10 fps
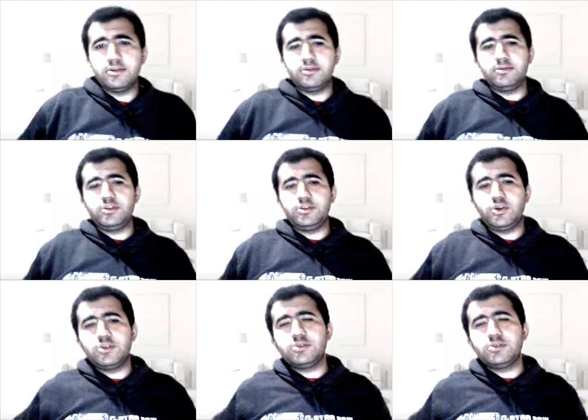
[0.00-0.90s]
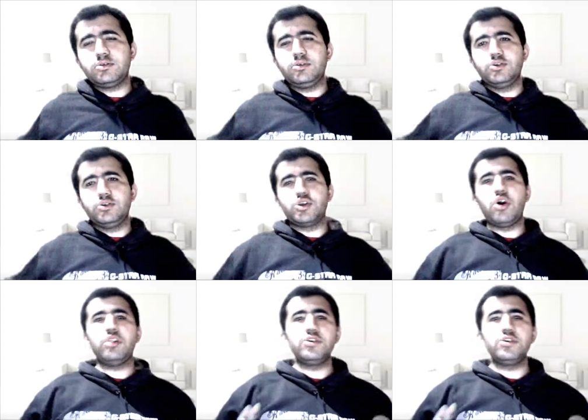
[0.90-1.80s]
don't use all of
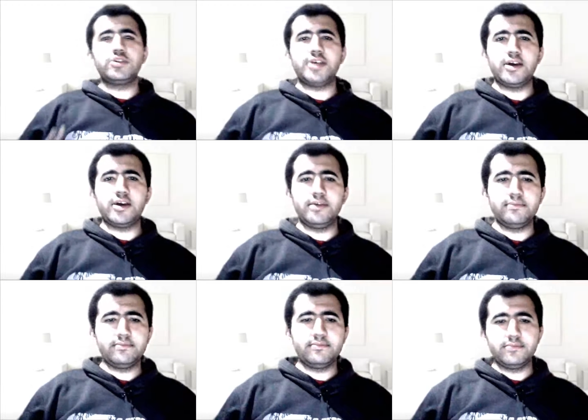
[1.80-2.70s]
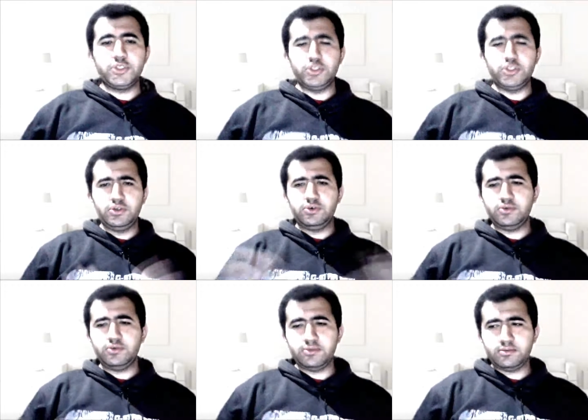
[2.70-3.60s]
your time to do
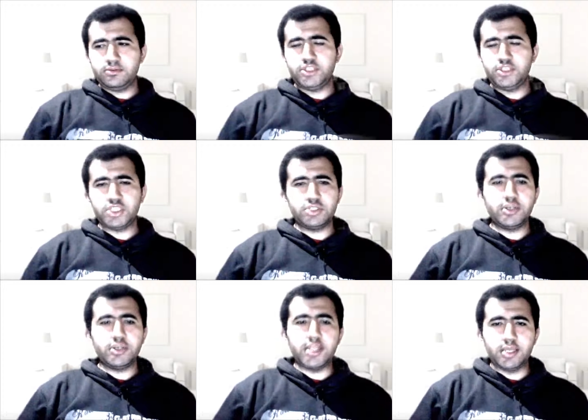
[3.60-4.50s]
just reading